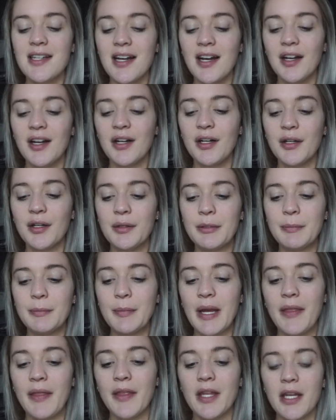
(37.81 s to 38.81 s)

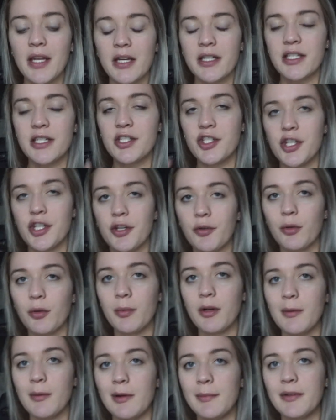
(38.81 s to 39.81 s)
And then I can share a little
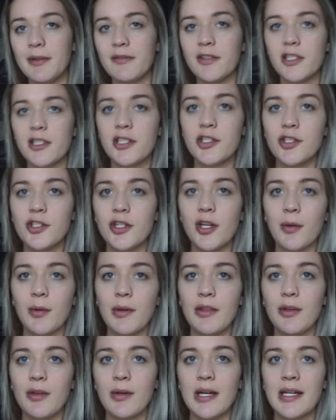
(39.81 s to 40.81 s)
bit about my fitness journey
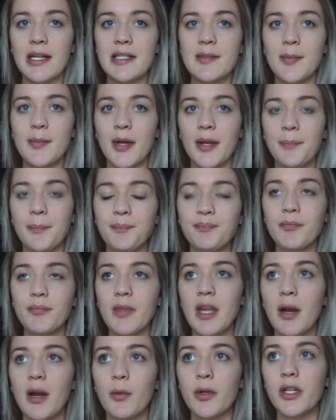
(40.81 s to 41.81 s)
with you guys. But
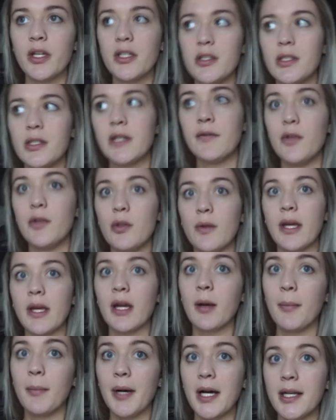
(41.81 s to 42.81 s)
I wanted to give you like
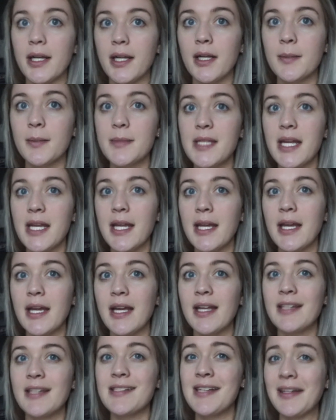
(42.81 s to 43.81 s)
a body update,
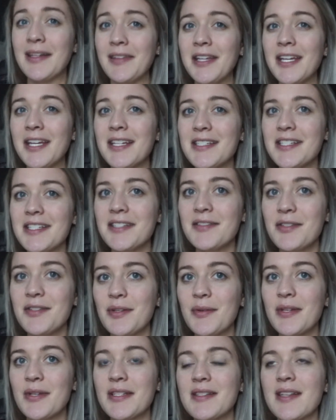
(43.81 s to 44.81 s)
and sadly I didn't do
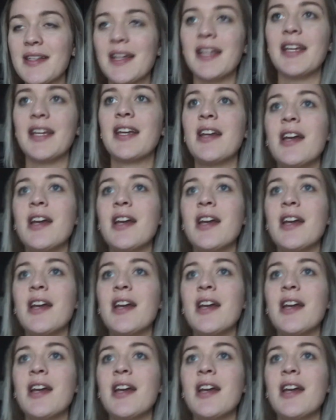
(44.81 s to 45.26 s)
this like